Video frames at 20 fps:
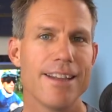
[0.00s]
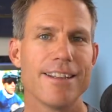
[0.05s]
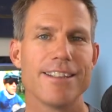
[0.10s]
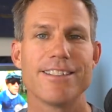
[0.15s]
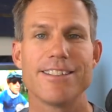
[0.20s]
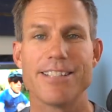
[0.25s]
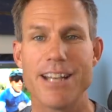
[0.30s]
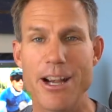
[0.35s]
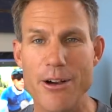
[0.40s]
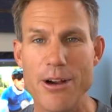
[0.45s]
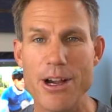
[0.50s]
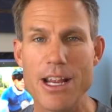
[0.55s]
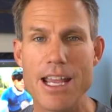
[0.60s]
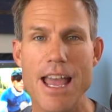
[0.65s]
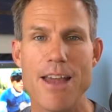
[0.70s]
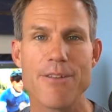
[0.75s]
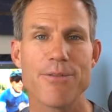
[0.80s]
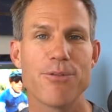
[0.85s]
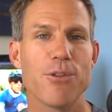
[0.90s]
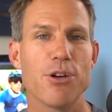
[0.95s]
Staring
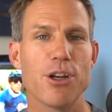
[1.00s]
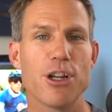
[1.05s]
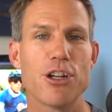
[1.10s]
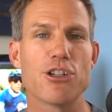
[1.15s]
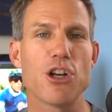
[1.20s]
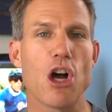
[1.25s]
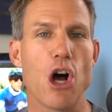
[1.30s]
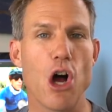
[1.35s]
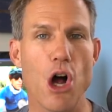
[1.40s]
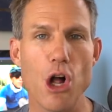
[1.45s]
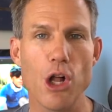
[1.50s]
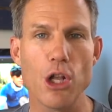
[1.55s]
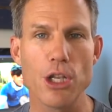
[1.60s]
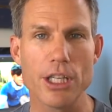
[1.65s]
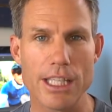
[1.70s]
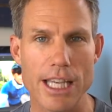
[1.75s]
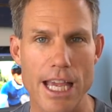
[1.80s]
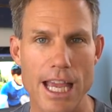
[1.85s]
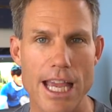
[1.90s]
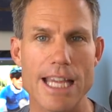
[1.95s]
at footage all
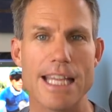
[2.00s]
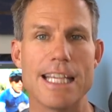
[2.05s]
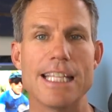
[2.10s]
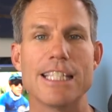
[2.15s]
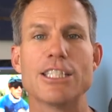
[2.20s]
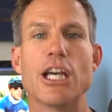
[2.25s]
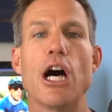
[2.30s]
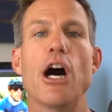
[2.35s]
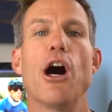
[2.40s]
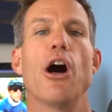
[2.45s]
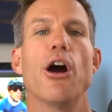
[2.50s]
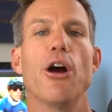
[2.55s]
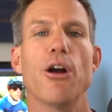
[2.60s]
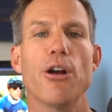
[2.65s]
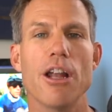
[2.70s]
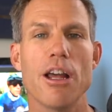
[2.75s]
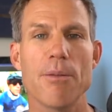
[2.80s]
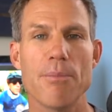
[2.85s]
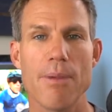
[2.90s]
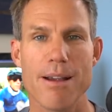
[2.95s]
day is
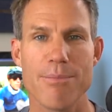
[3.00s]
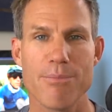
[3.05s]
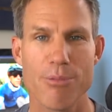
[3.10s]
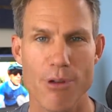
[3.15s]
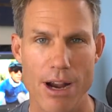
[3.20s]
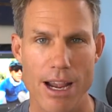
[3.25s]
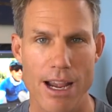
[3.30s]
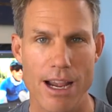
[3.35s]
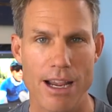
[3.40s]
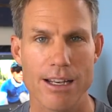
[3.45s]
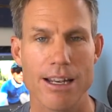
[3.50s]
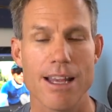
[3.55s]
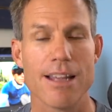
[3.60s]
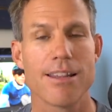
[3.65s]
hard on my brain,